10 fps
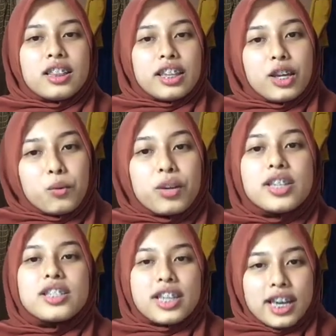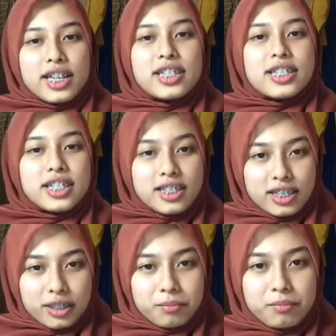Language as a
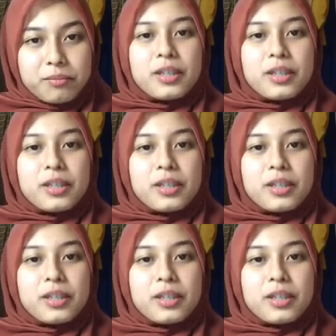system